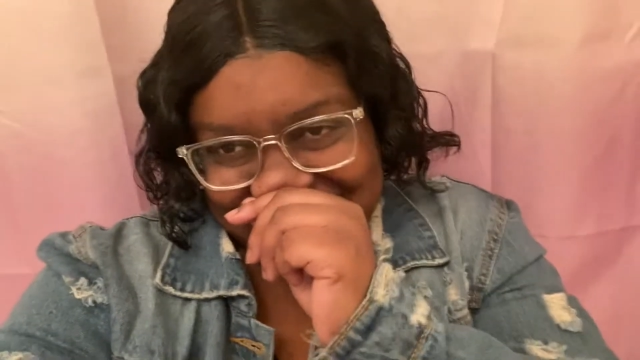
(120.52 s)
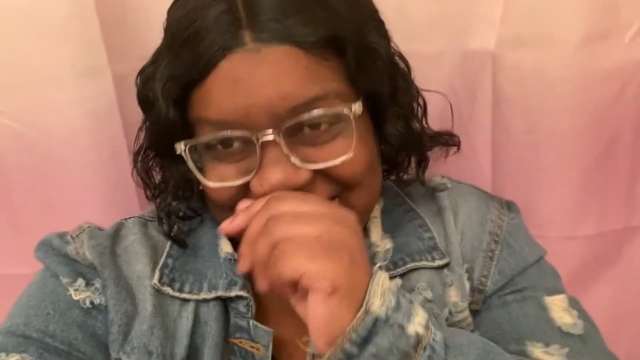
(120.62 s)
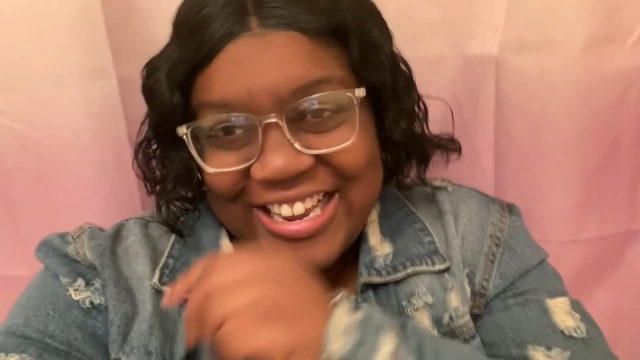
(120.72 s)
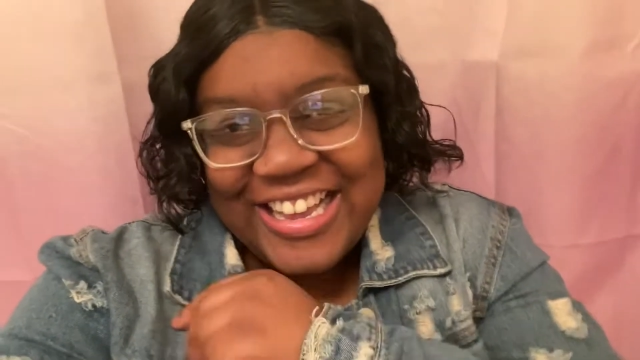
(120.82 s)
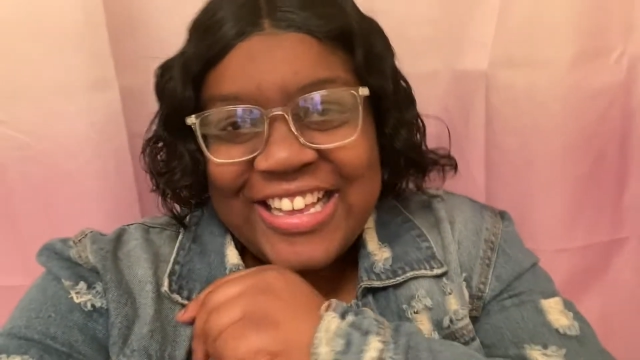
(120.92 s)

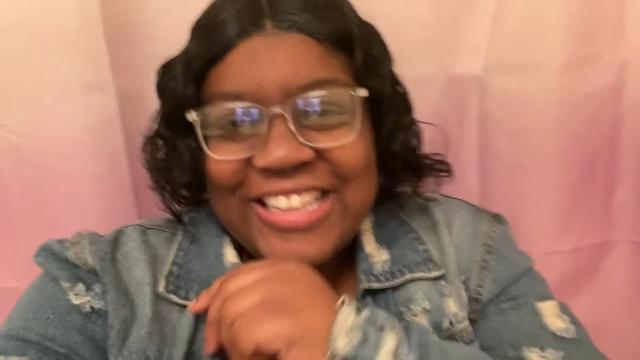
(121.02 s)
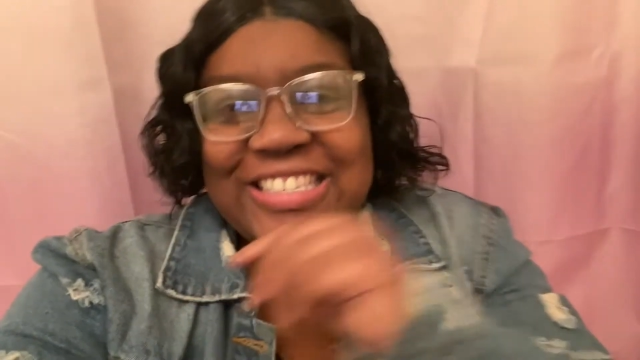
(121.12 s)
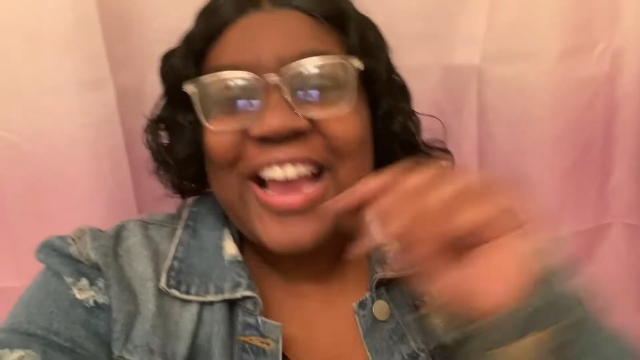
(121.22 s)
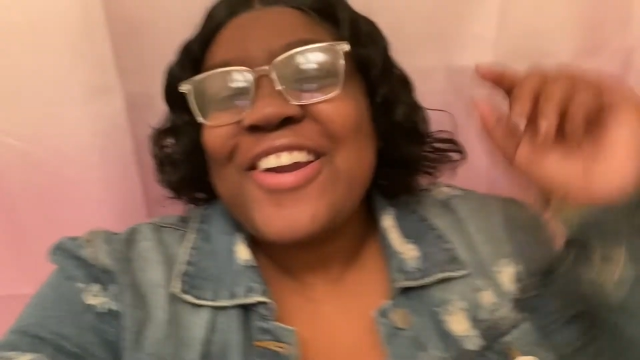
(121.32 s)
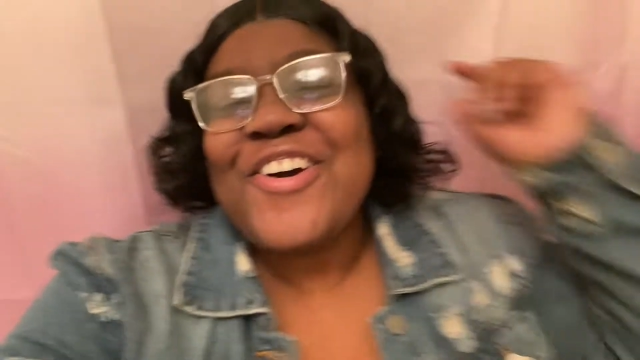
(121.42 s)
It's
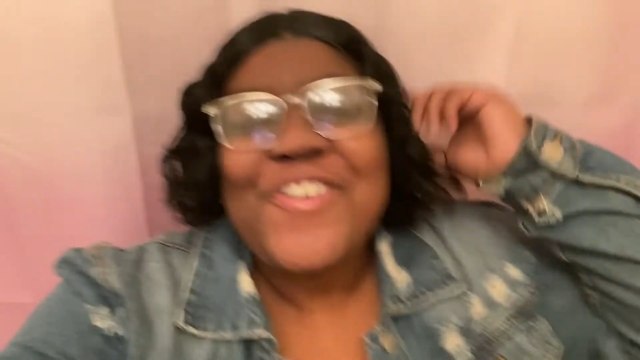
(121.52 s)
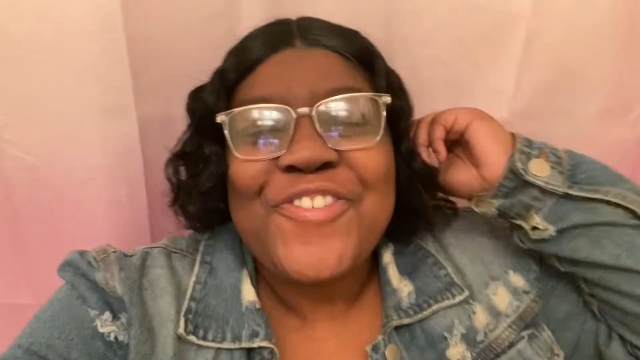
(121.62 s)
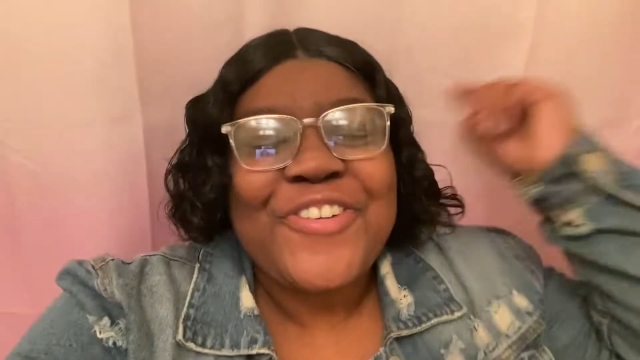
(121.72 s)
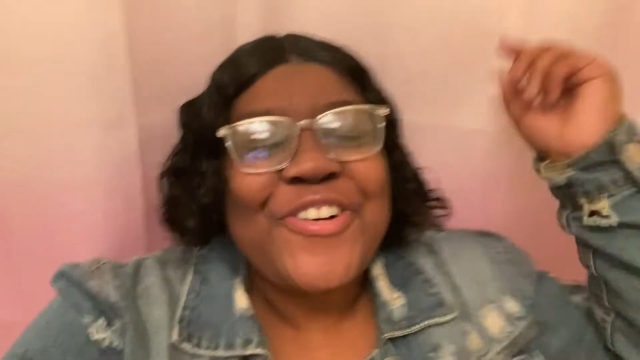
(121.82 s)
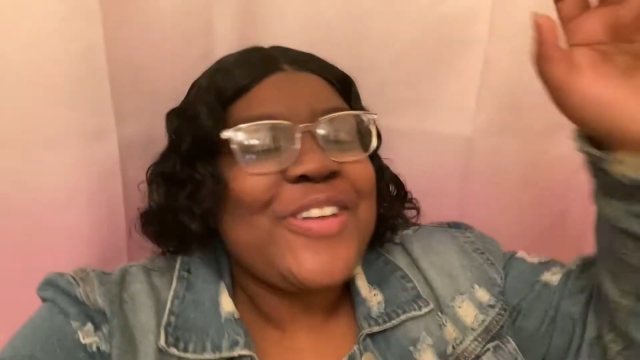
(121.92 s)
like, no, for
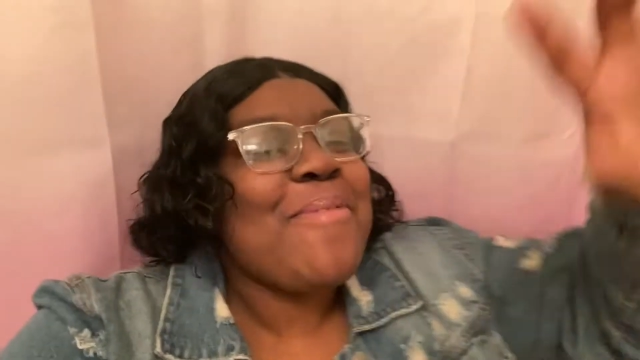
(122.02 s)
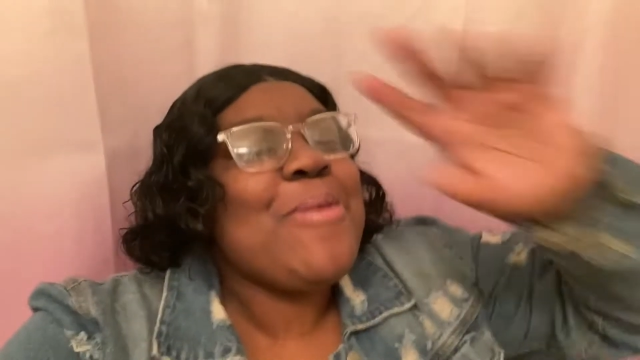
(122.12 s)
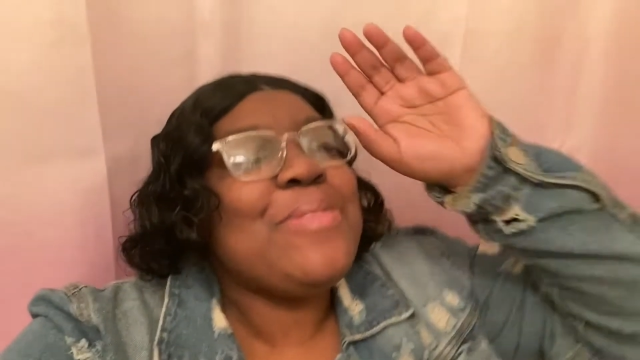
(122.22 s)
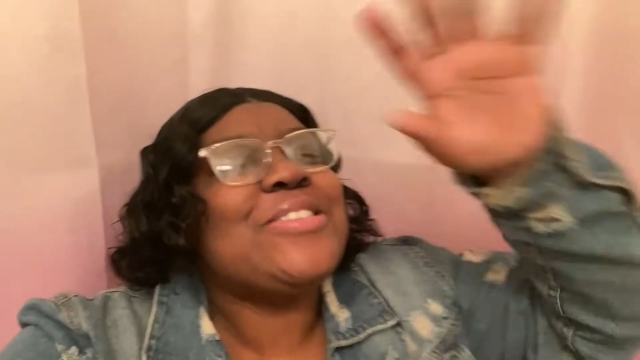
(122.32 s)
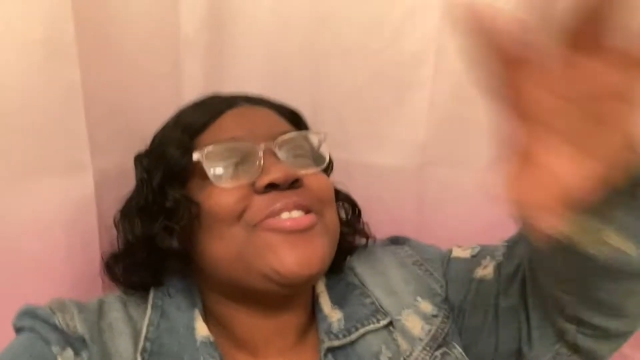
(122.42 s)
real. Let me
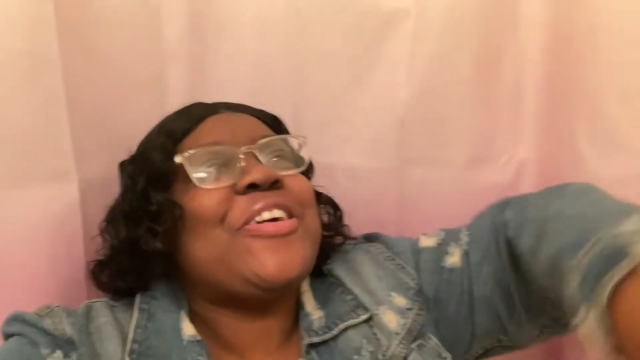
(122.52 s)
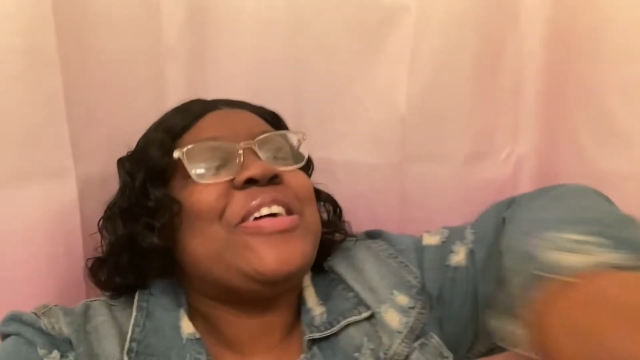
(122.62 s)
be serious.